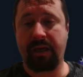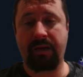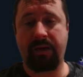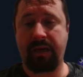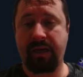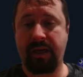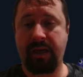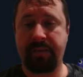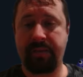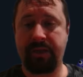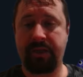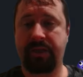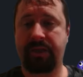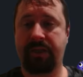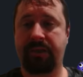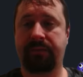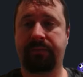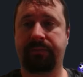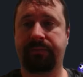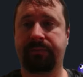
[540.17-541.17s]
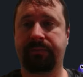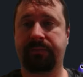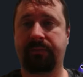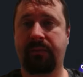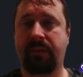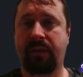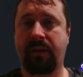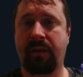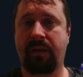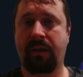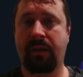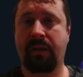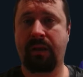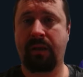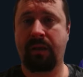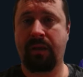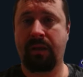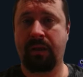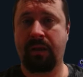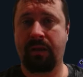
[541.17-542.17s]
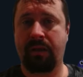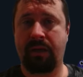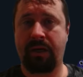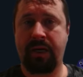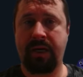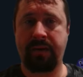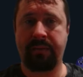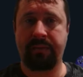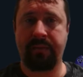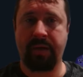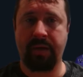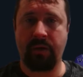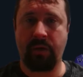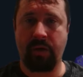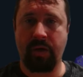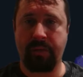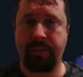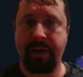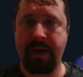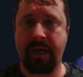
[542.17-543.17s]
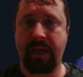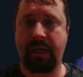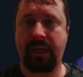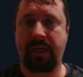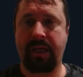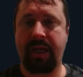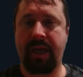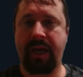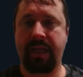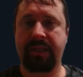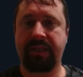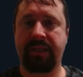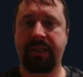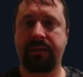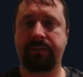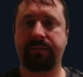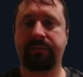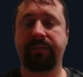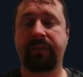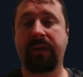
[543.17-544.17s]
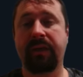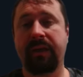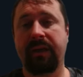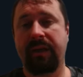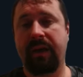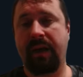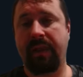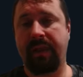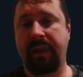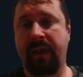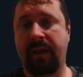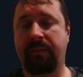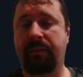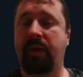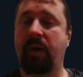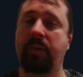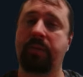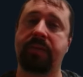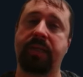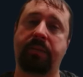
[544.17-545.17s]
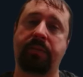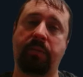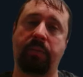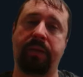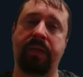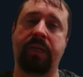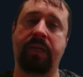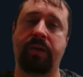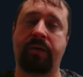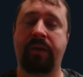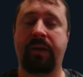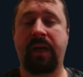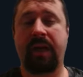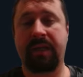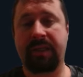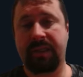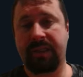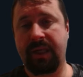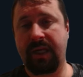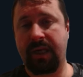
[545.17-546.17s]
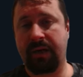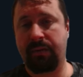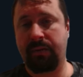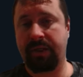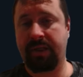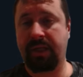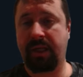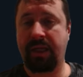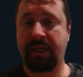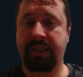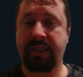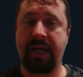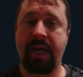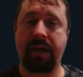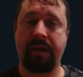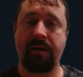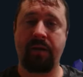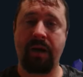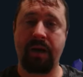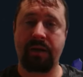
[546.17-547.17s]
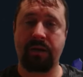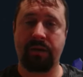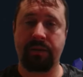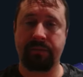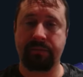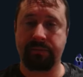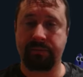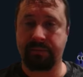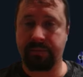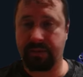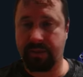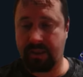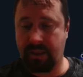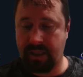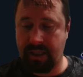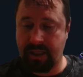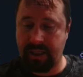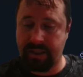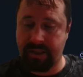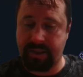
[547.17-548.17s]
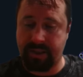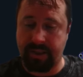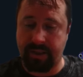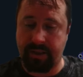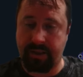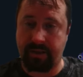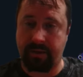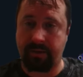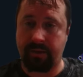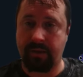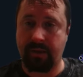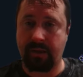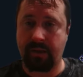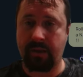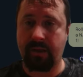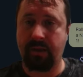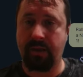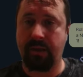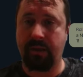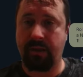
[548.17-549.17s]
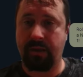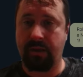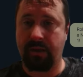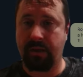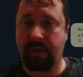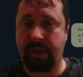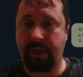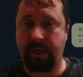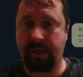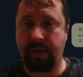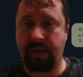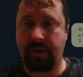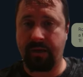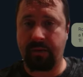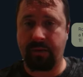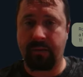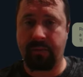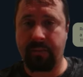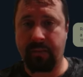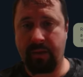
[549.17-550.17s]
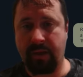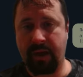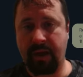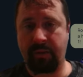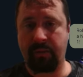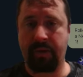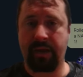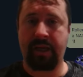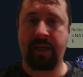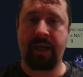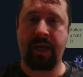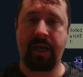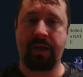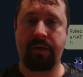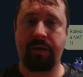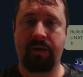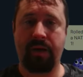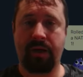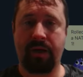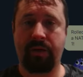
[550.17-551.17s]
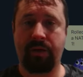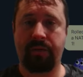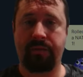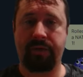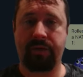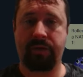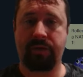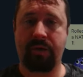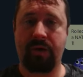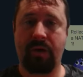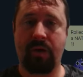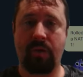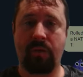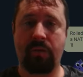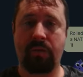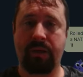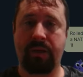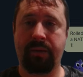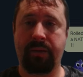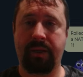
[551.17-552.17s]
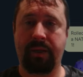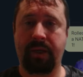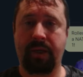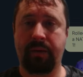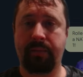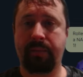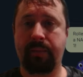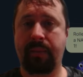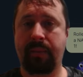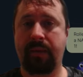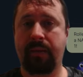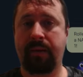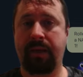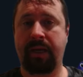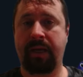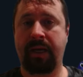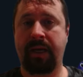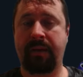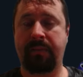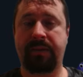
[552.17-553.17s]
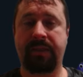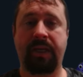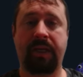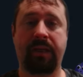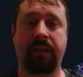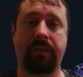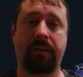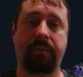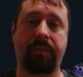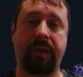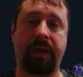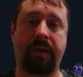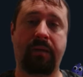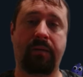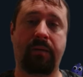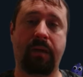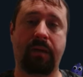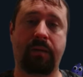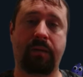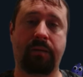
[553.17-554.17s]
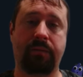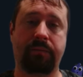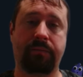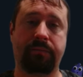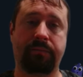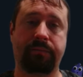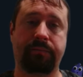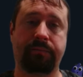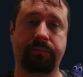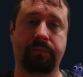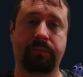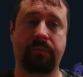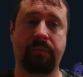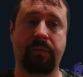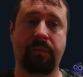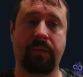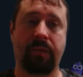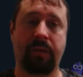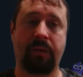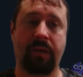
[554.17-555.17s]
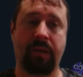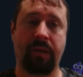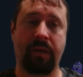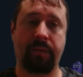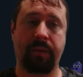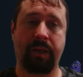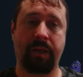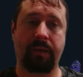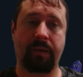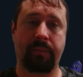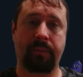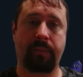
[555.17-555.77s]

on an image, all right, it automatically adds it, and then it pops up a window and asks, would you like to add an icon? All right, so I don't know. Yep, we're going to add an icon of a troll. Here we go. We're going to update the banner icon. There we go.